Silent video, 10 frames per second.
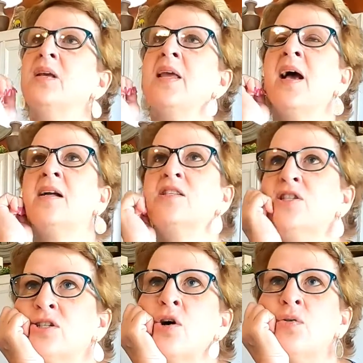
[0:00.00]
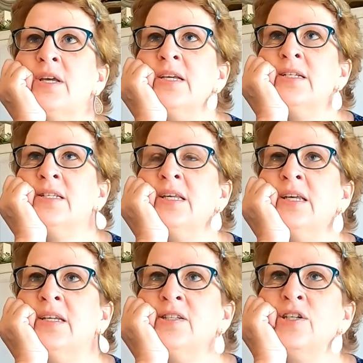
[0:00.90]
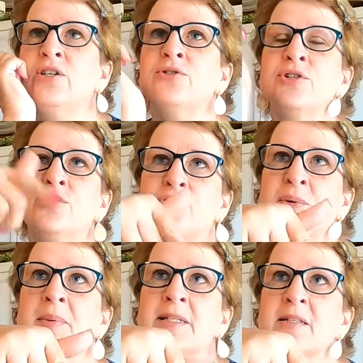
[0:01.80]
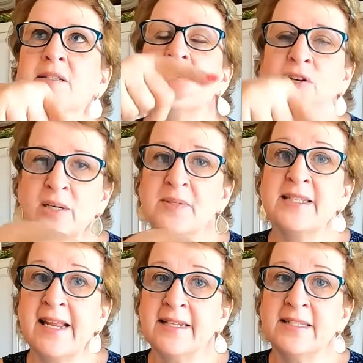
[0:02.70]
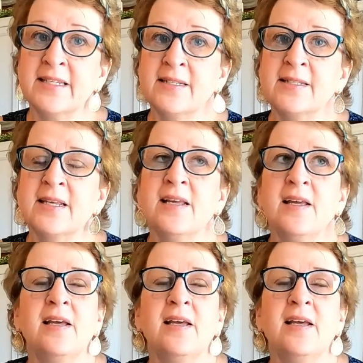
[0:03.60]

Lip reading: yeah, it's so easy to use your circumstances.